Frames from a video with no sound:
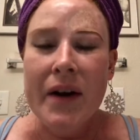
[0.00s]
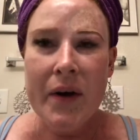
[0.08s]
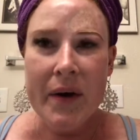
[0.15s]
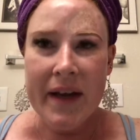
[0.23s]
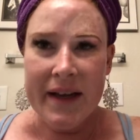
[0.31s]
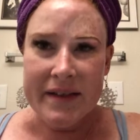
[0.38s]

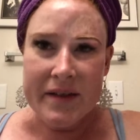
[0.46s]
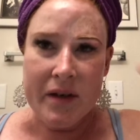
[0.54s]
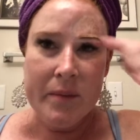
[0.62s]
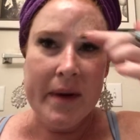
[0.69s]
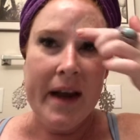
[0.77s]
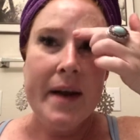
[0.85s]
Okay,
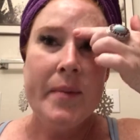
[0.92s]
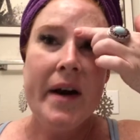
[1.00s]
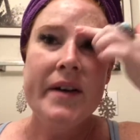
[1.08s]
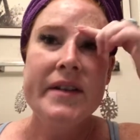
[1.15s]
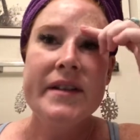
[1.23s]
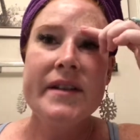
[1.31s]
so my
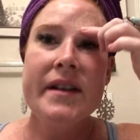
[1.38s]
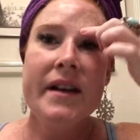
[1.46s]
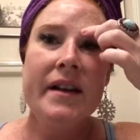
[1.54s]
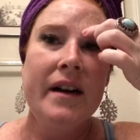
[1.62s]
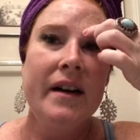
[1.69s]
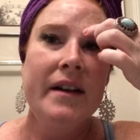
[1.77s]
eyebrow is
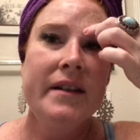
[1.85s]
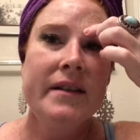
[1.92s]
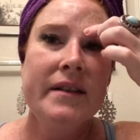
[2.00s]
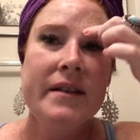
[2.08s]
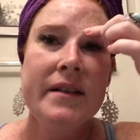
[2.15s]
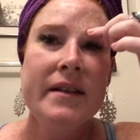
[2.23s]
stuck
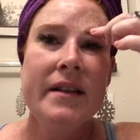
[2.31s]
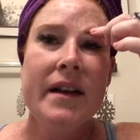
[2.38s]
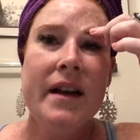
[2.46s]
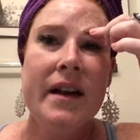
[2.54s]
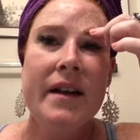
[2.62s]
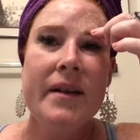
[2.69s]
on.
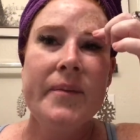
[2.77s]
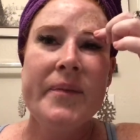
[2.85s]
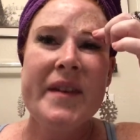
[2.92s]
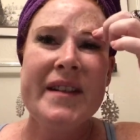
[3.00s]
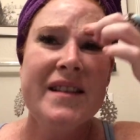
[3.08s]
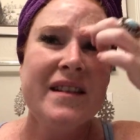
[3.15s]

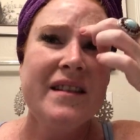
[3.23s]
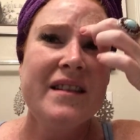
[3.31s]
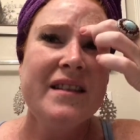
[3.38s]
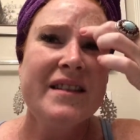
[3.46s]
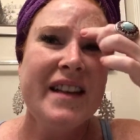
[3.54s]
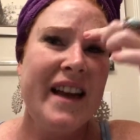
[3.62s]
It's still a
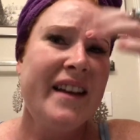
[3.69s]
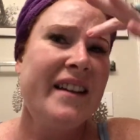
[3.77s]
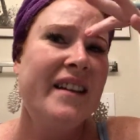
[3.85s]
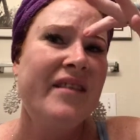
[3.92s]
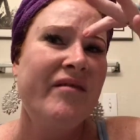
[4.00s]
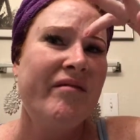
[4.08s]
little
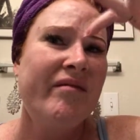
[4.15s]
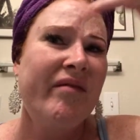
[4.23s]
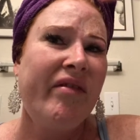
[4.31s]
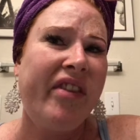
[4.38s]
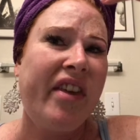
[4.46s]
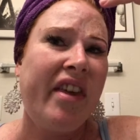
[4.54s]
tacky.
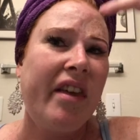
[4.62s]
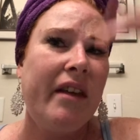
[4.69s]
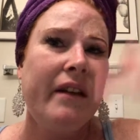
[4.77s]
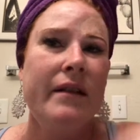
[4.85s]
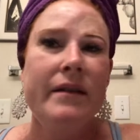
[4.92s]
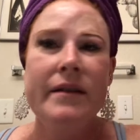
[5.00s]

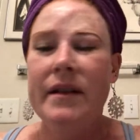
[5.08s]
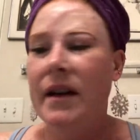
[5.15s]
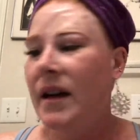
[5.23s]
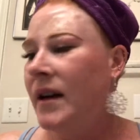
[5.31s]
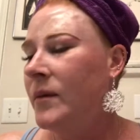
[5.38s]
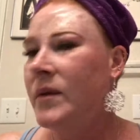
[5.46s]

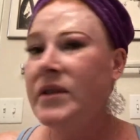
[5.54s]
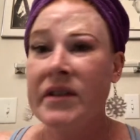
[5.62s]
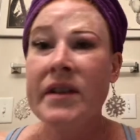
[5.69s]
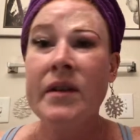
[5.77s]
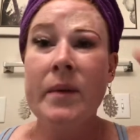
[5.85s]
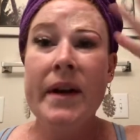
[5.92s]
We're
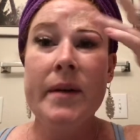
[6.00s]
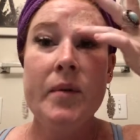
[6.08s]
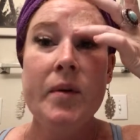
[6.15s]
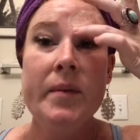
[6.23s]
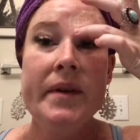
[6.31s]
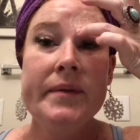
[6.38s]
just gonna wait a
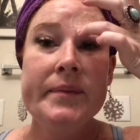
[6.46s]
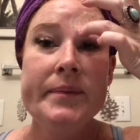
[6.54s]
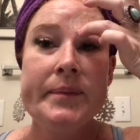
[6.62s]
moment.